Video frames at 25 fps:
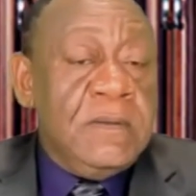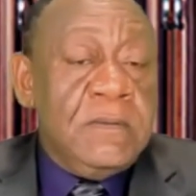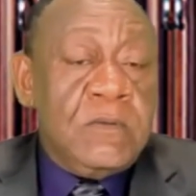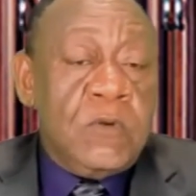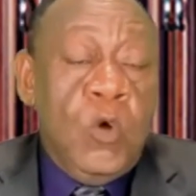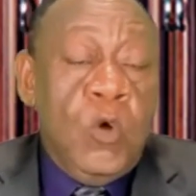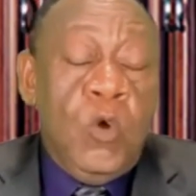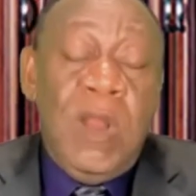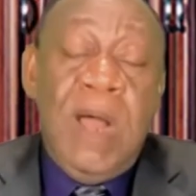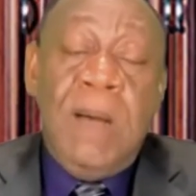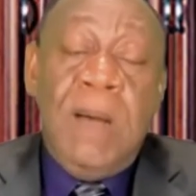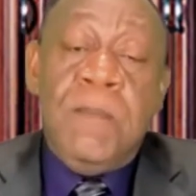
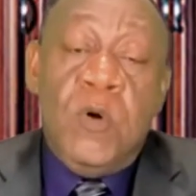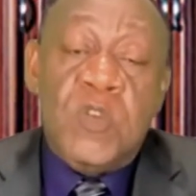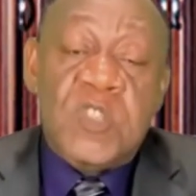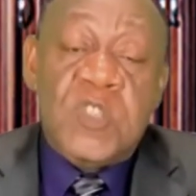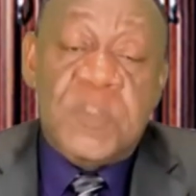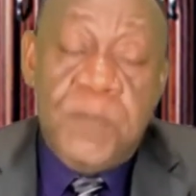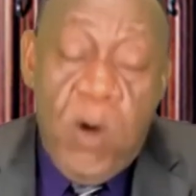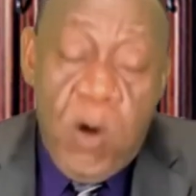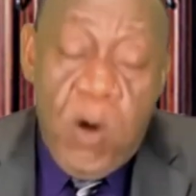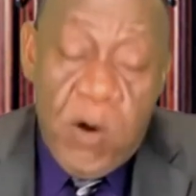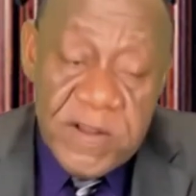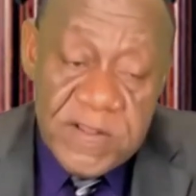Colombo's
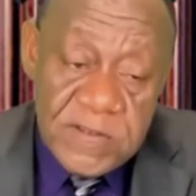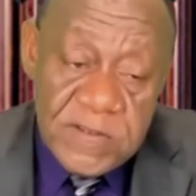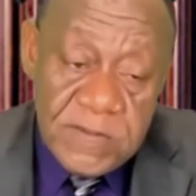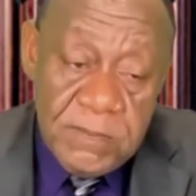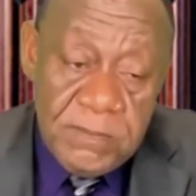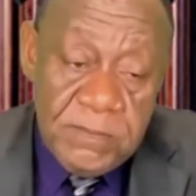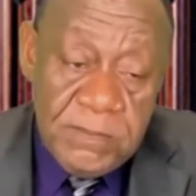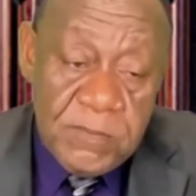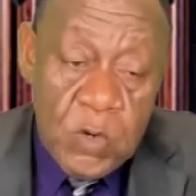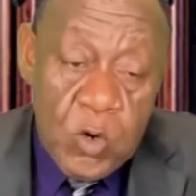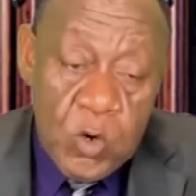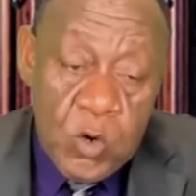boys.
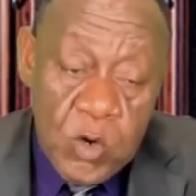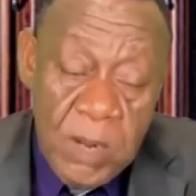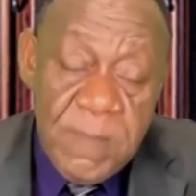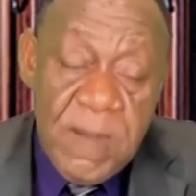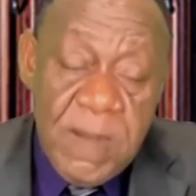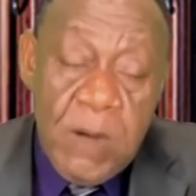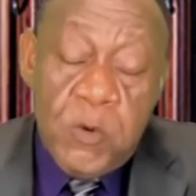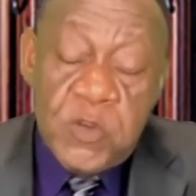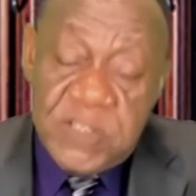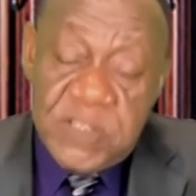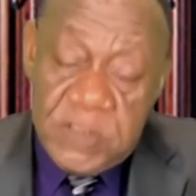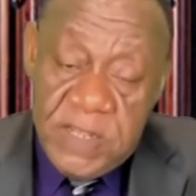
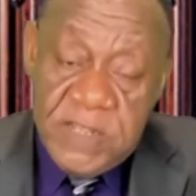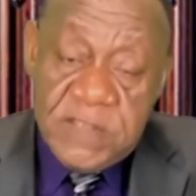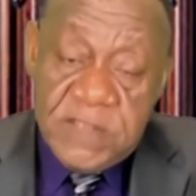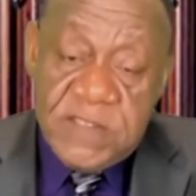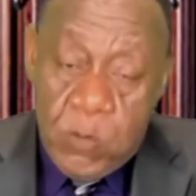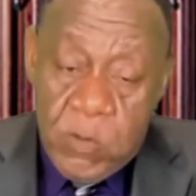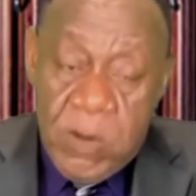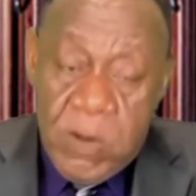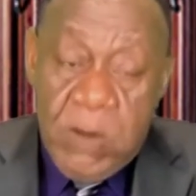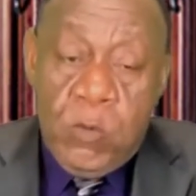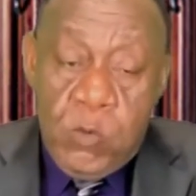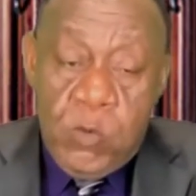Colombo is
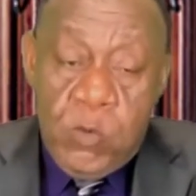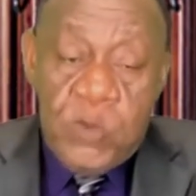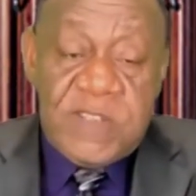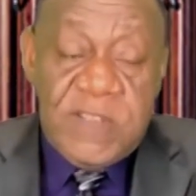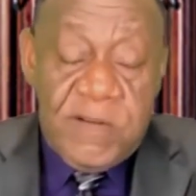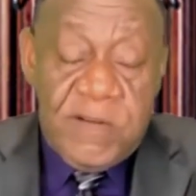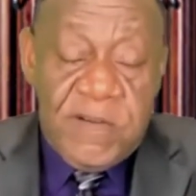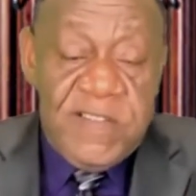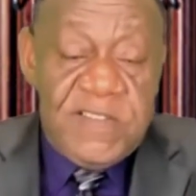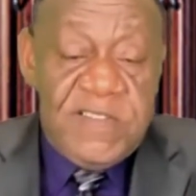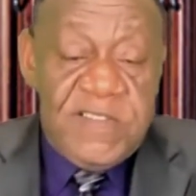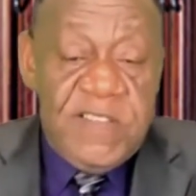the one who was
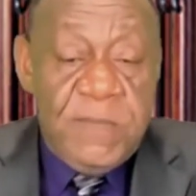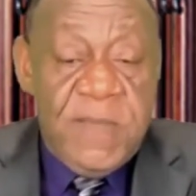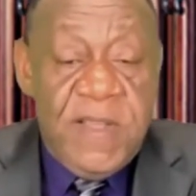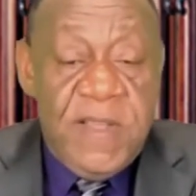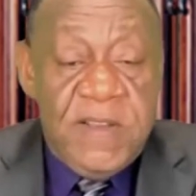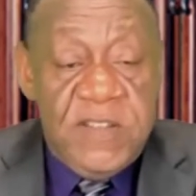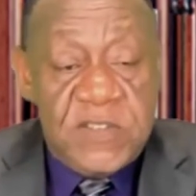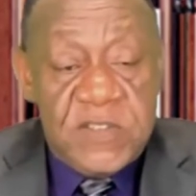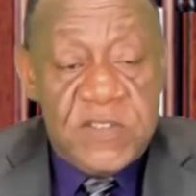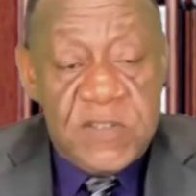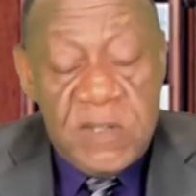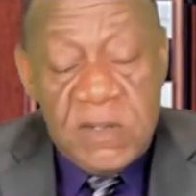arrested by
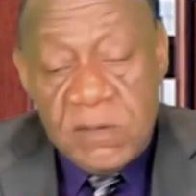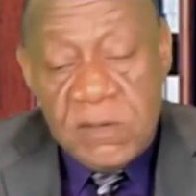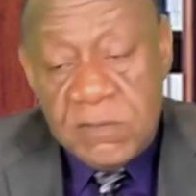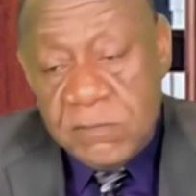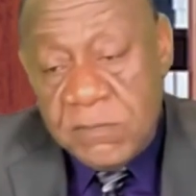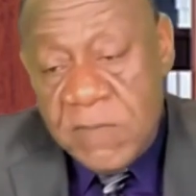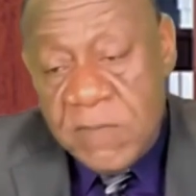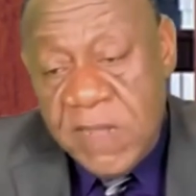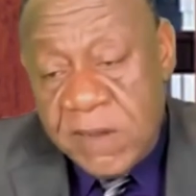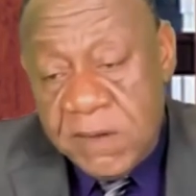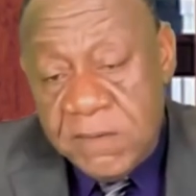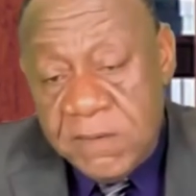these
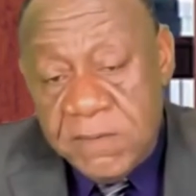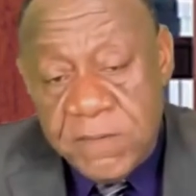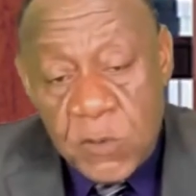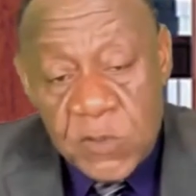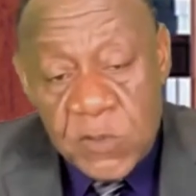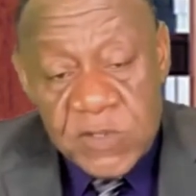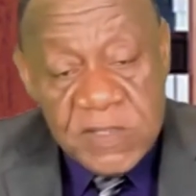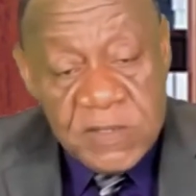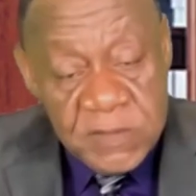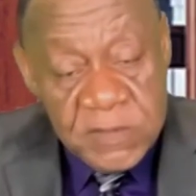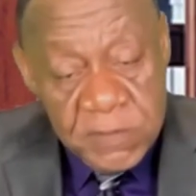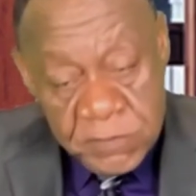Marine
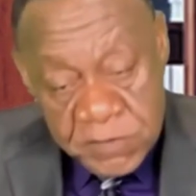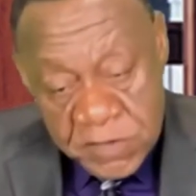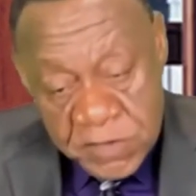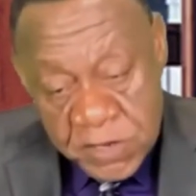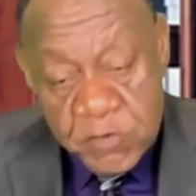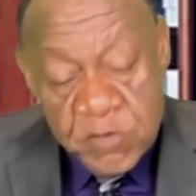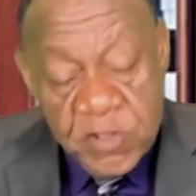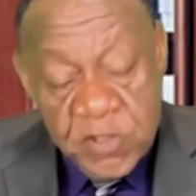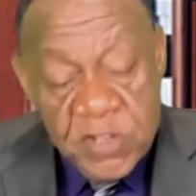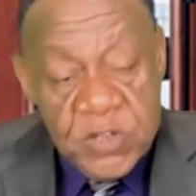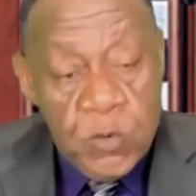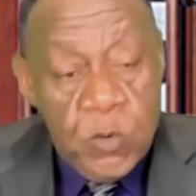forces, the
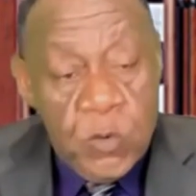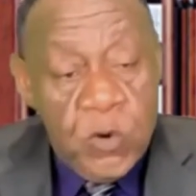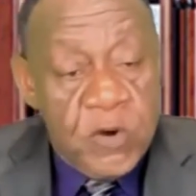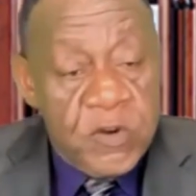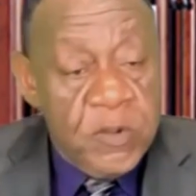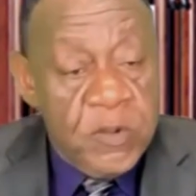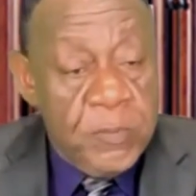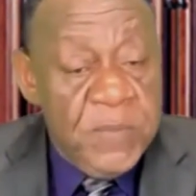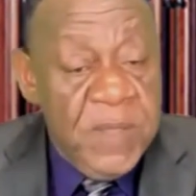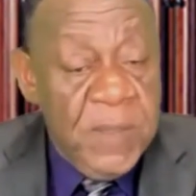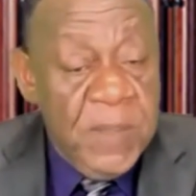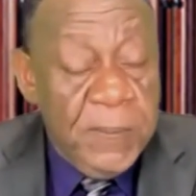Unity
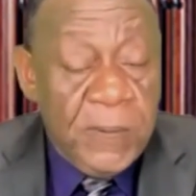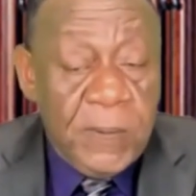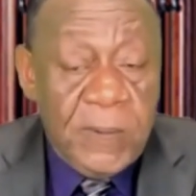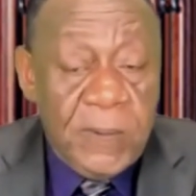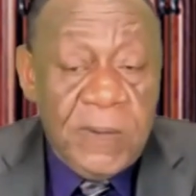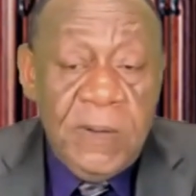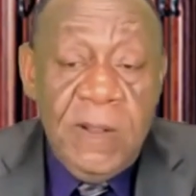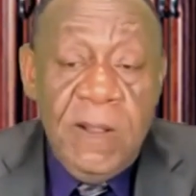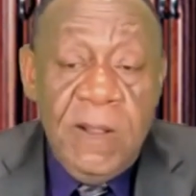Warrior people.